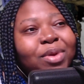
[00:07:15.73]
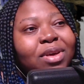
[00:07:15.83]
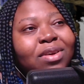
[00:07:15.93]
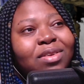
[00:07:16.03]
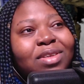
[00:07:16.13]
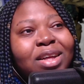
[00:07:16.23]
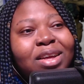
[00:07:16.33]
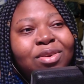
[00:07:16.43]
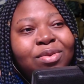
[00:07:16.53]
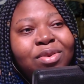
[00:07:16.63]
because it's
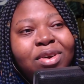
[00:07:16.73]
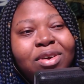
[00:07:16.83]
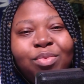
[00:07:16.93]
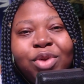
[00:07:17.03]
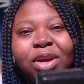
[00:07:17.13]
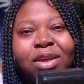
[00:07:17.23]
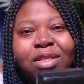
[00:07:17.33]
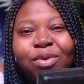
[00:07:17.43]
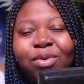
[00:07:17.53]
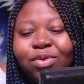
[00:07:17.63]
like, you're not gonna bring
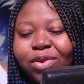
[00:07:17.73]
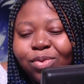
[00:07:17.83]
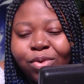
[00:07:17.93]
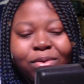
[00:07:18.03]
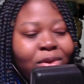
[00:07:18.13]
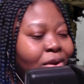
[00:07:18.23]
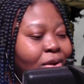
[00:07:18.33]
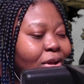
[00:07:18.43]
anything good to this world.